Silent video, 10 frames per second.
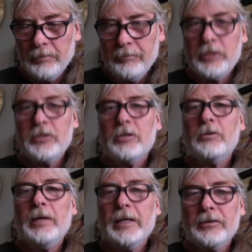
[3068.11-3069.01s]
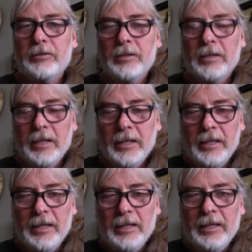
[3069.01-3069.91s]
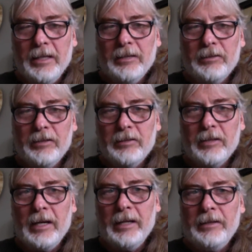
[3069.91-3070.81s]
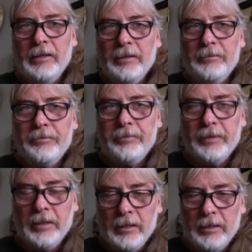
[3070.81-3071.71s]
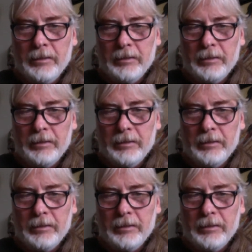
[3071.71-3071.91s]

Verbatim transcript: vision quest is this idea of uh,